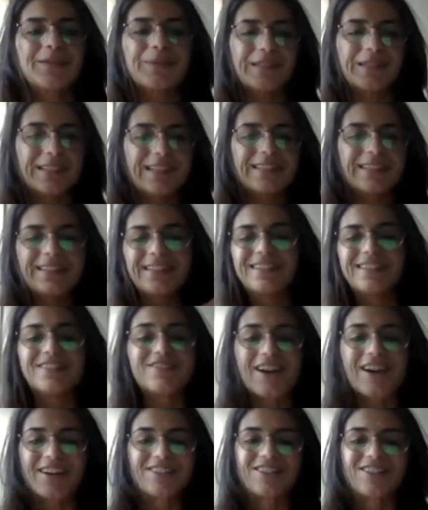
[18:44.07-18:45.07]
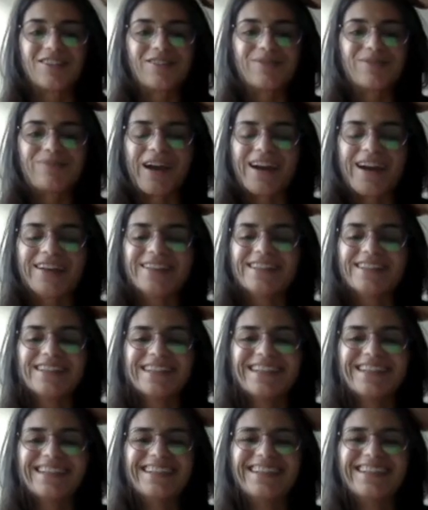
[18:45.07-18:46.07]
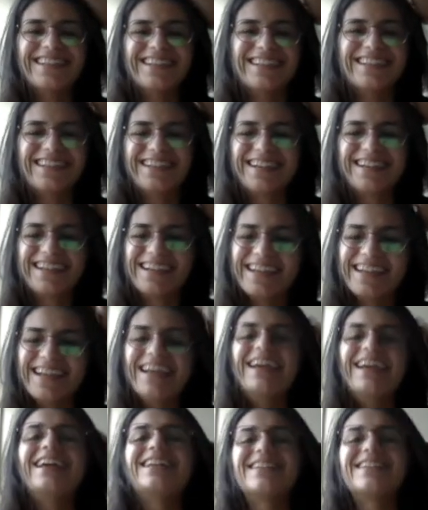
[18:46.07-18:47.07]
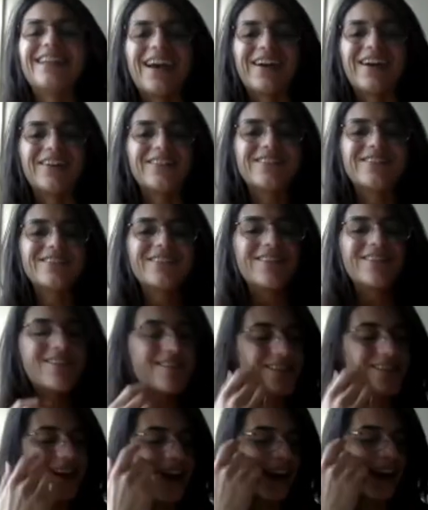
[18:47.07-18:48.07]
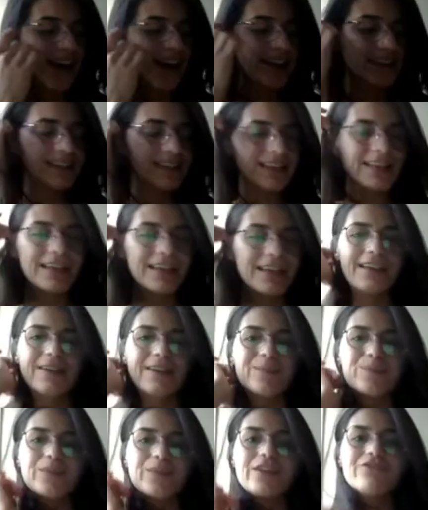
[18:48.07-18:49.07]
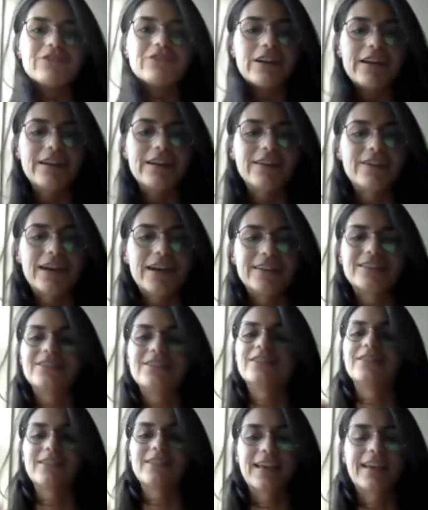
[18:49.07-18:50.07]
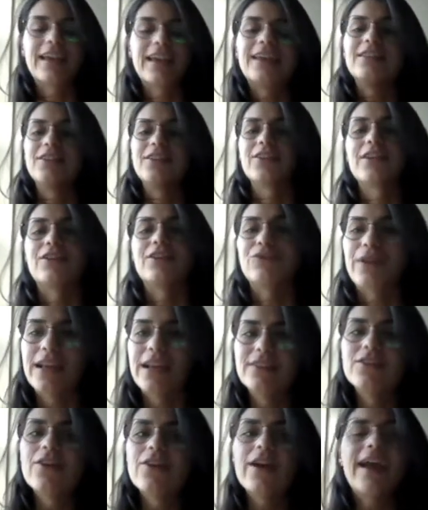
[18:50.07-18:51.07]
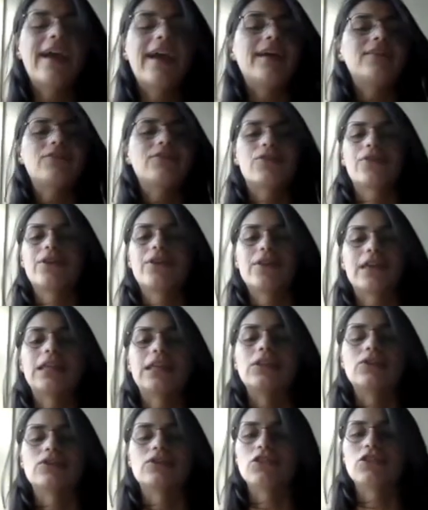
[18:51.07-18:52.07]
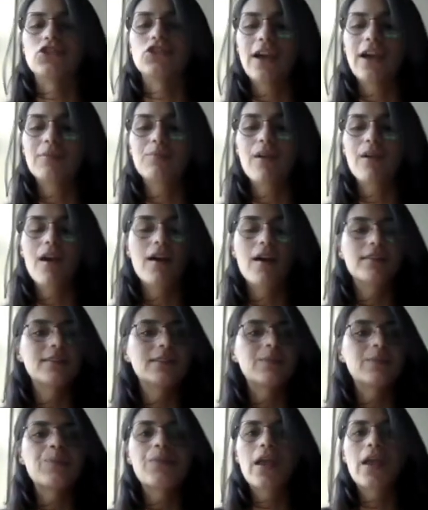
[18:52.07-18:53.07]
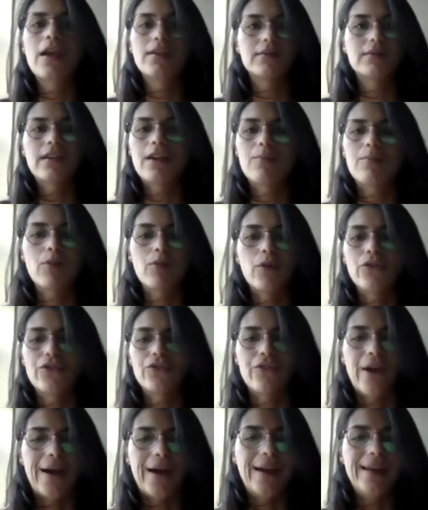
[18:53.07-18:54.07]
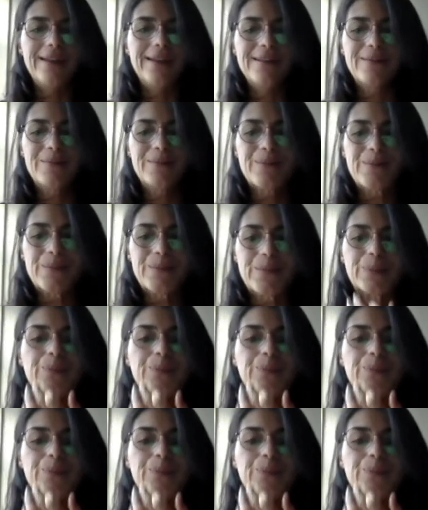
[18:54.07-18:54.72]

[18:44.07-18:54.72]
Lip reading: This was just the structure part. No? All right. If there are any questions, again, you can raise your hand or you can use the chat box. They're both fine.